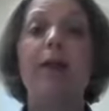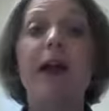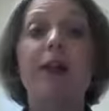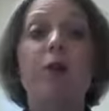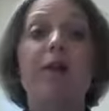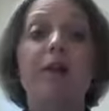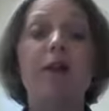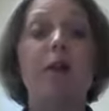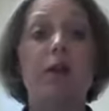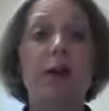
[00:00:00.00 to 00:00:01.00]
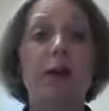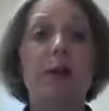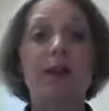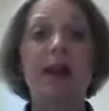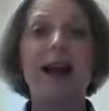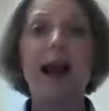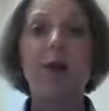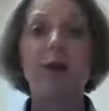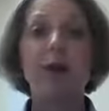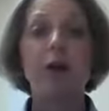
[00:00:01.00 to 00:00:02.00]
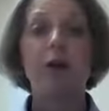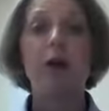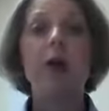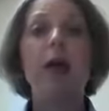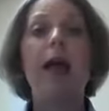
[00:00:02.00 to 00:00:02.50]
And that's where a physical therapist can help you